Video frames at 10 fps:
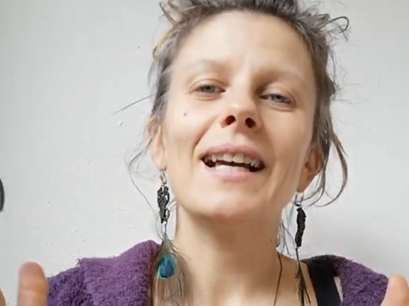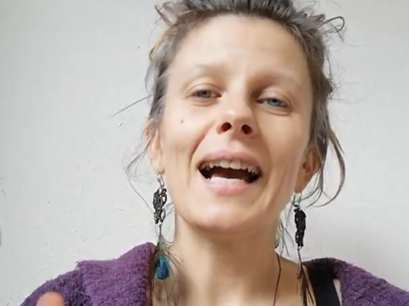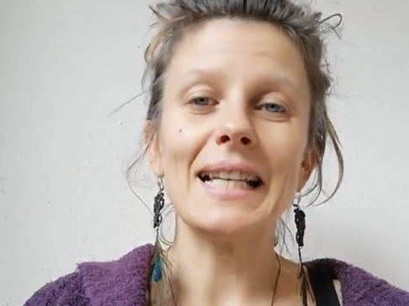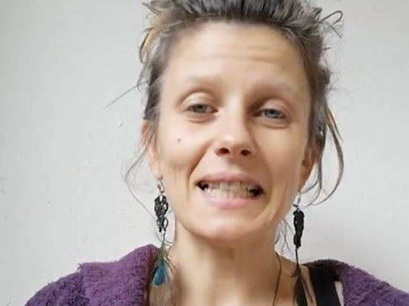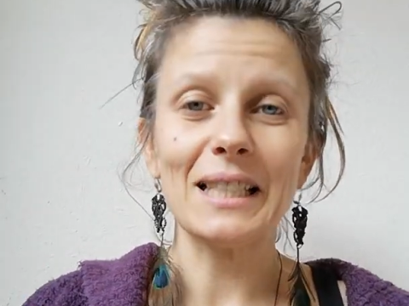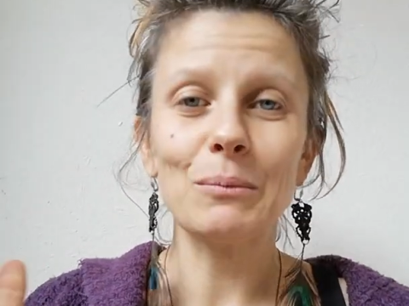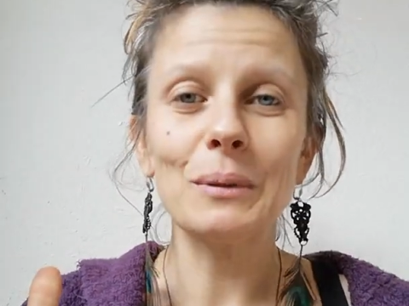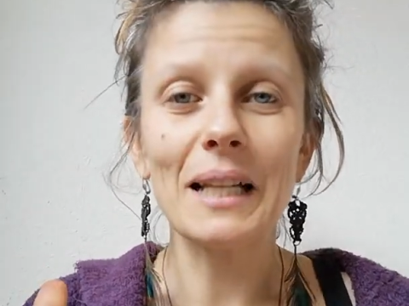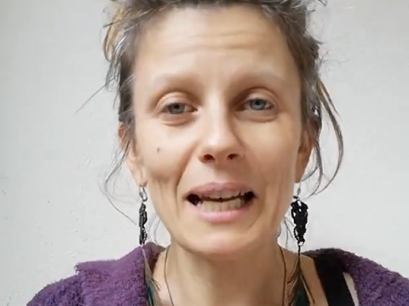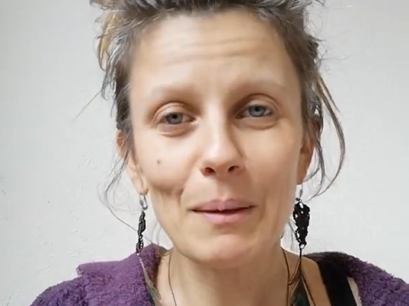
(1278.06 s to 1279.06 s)
Guys, it
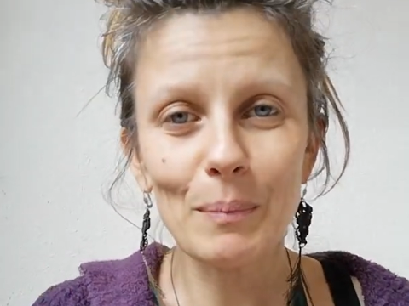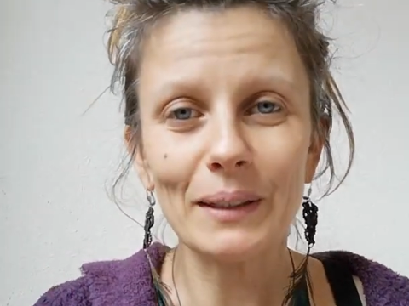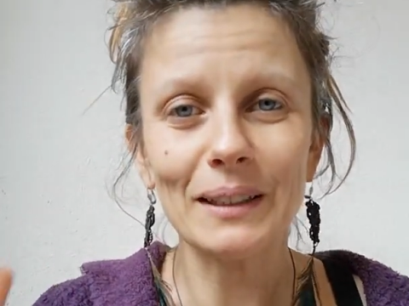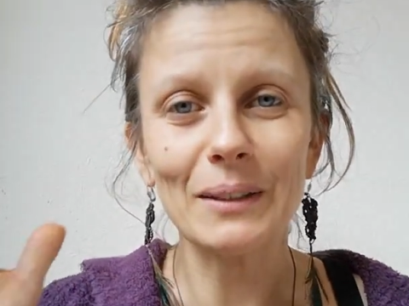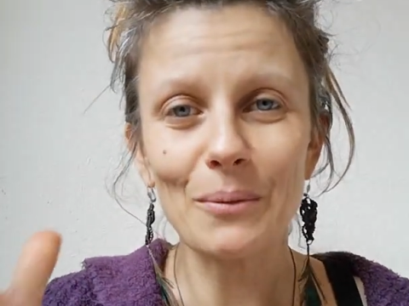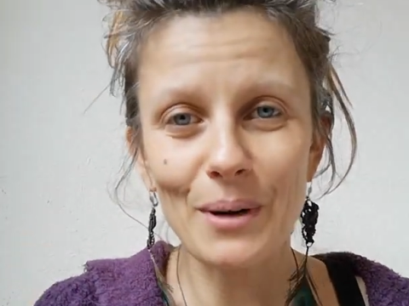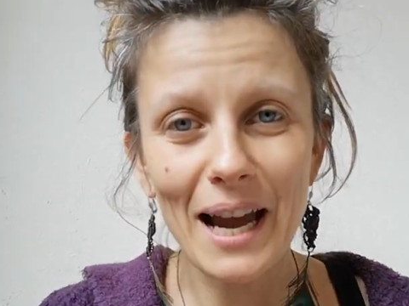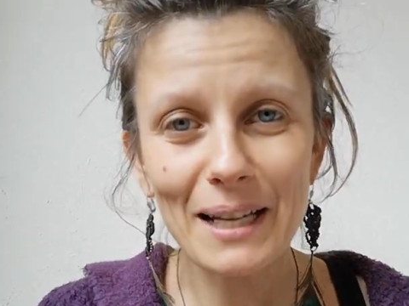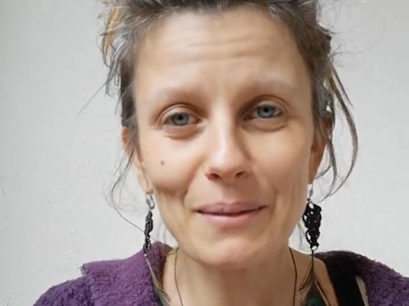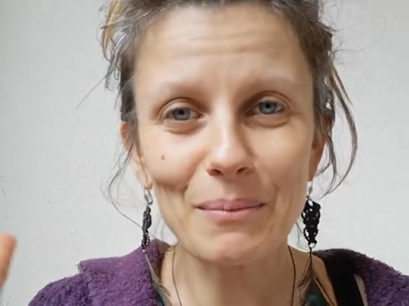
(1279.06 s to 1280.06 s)
will happen in the
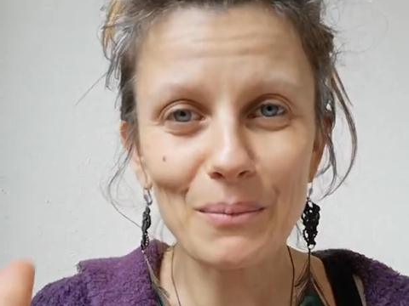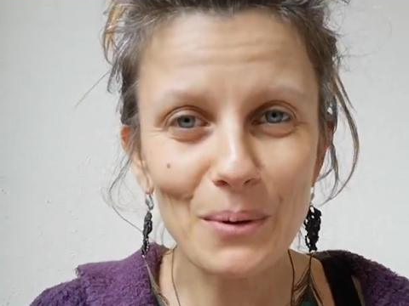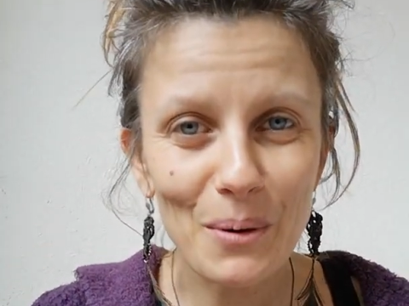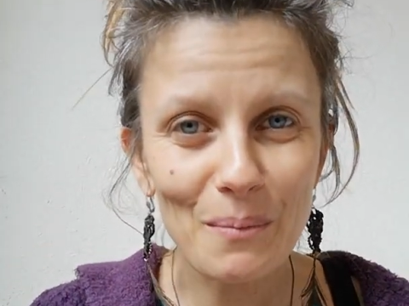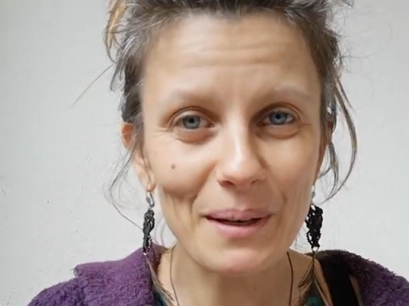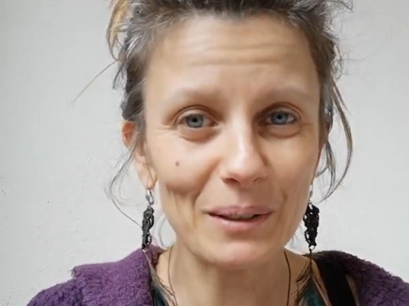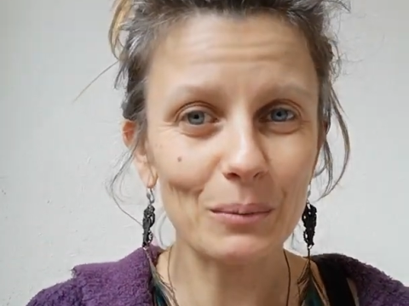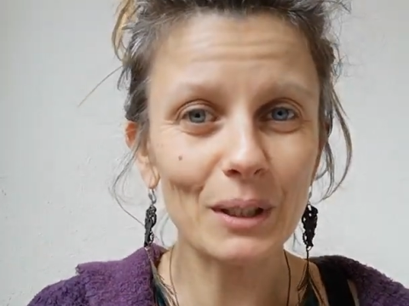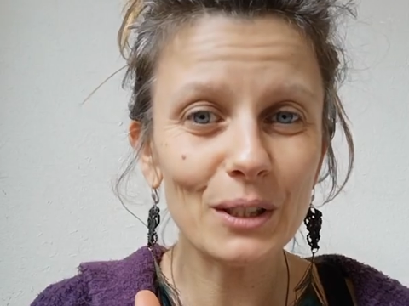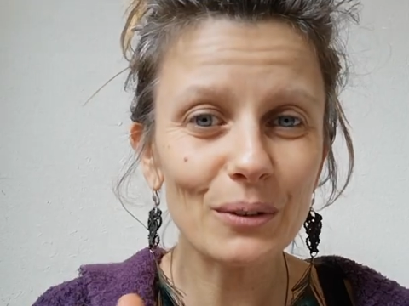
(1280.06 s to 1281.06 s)
right
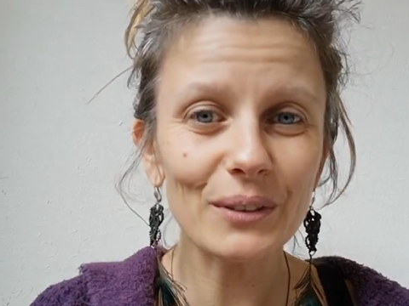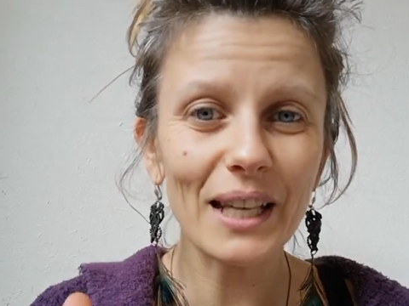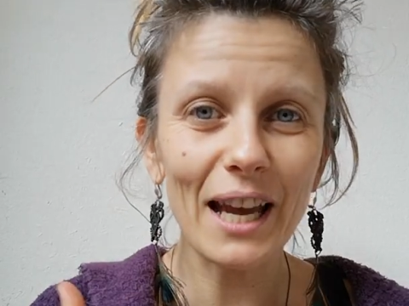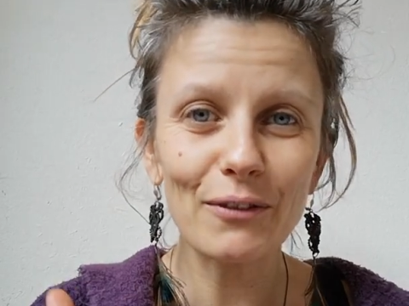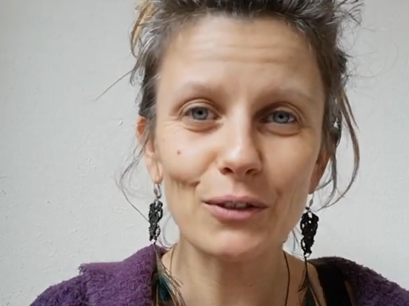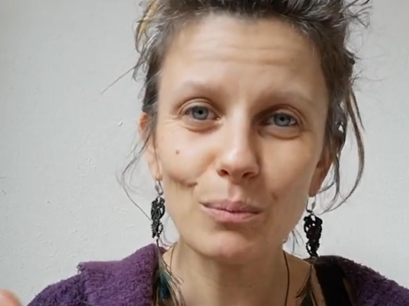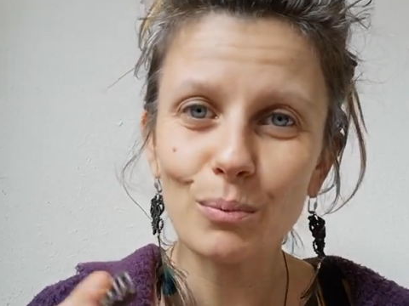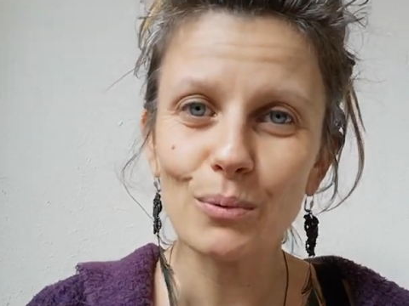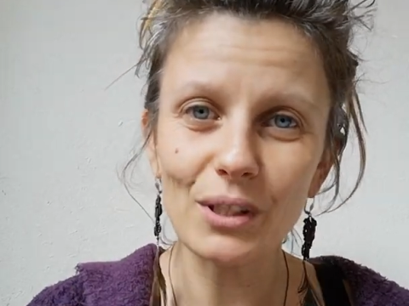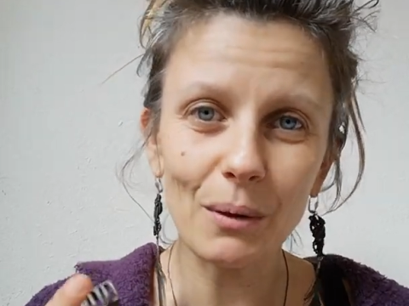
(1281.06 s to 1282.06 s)
moment. We don't have to
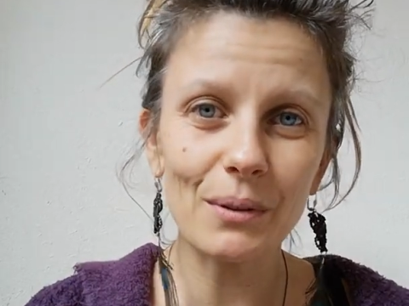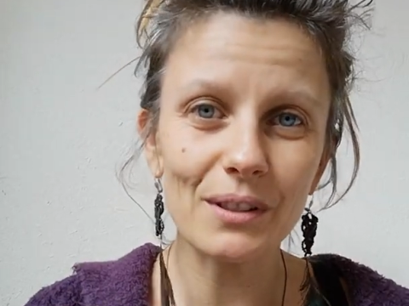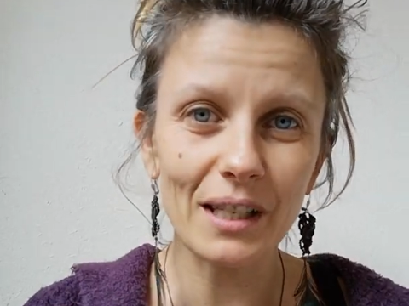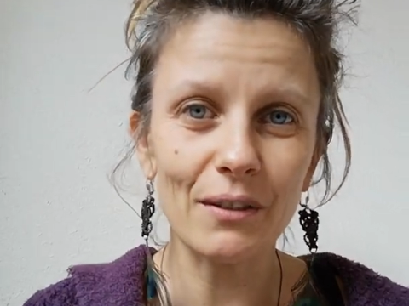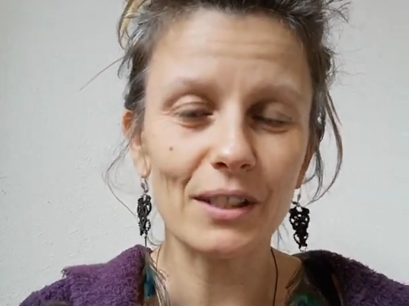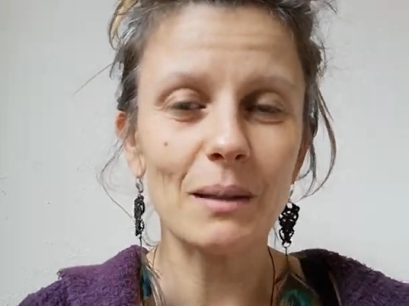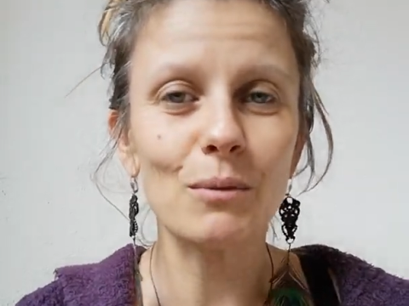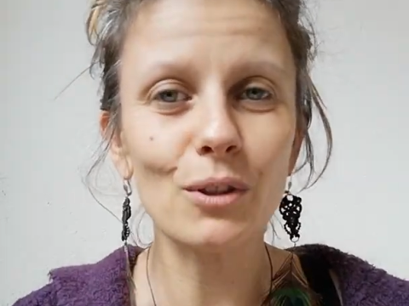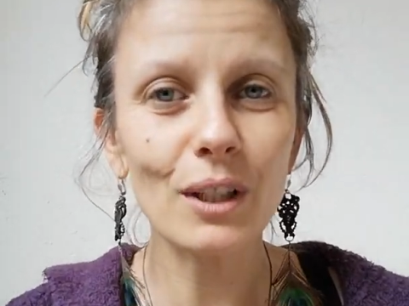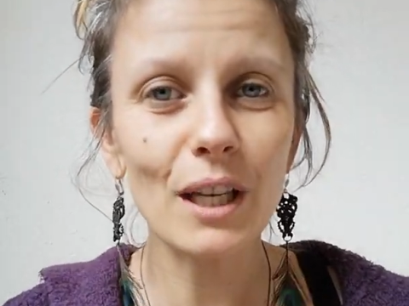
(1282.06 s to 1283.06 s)
push ourselves.
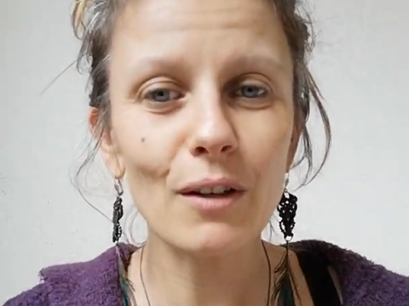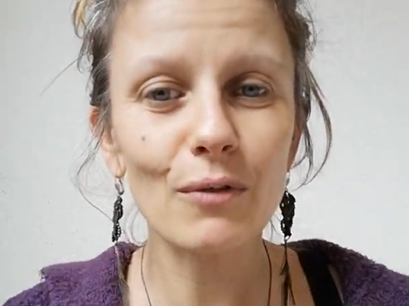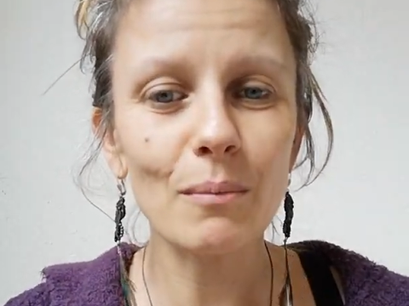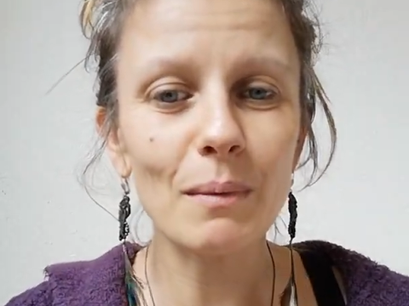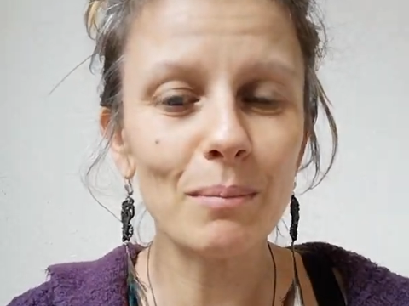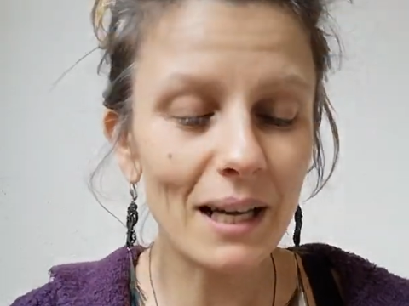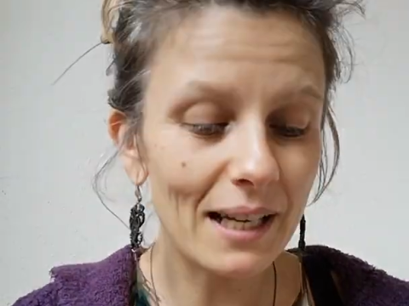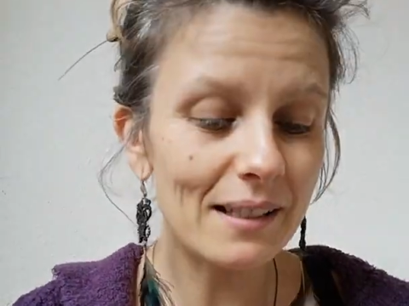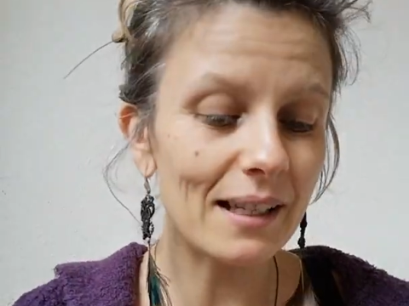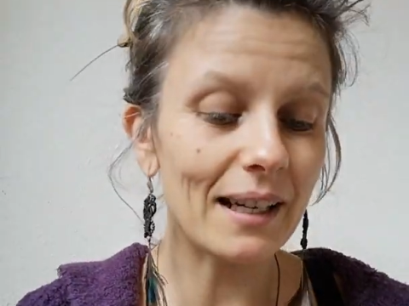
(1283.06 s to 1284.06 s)
I'm talking from a
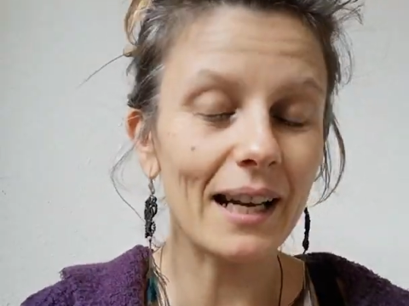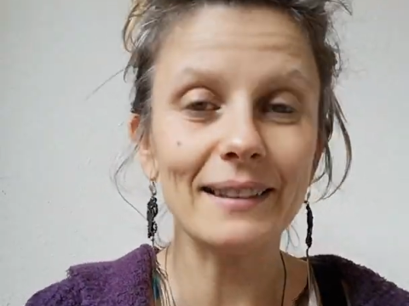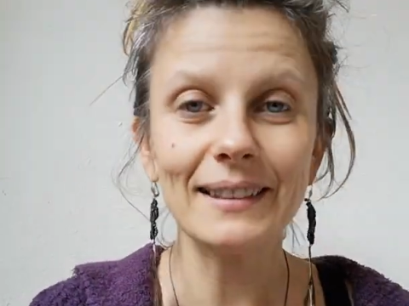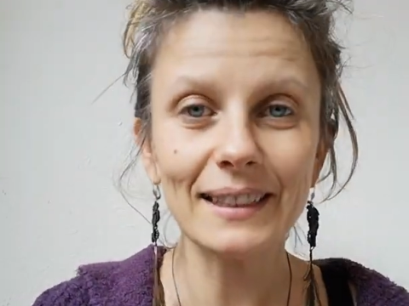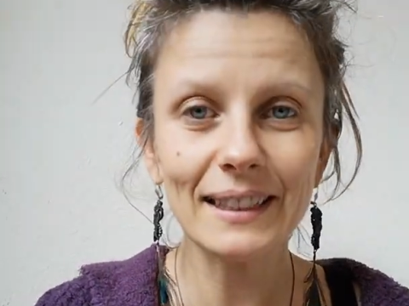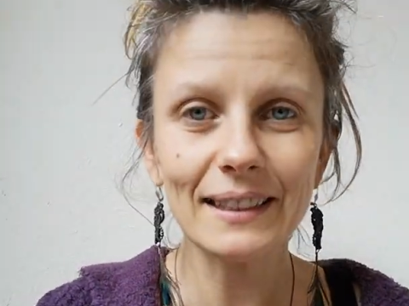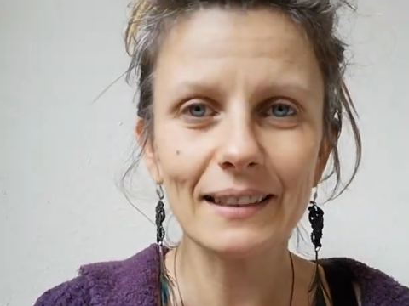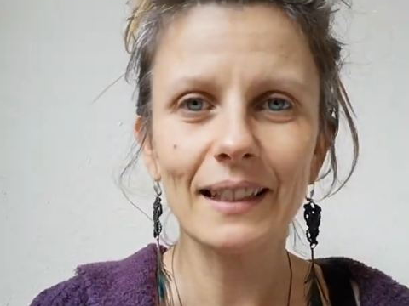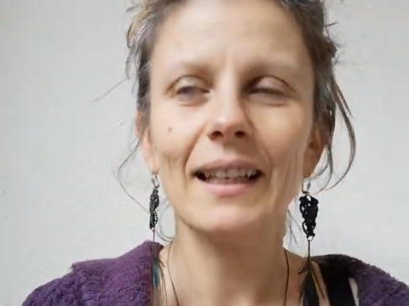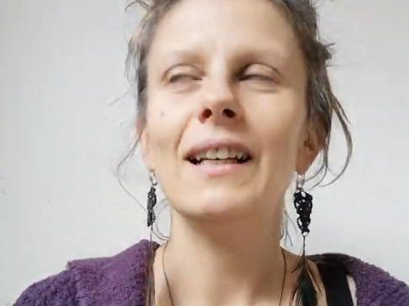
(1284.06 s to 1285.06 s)
place that I did it.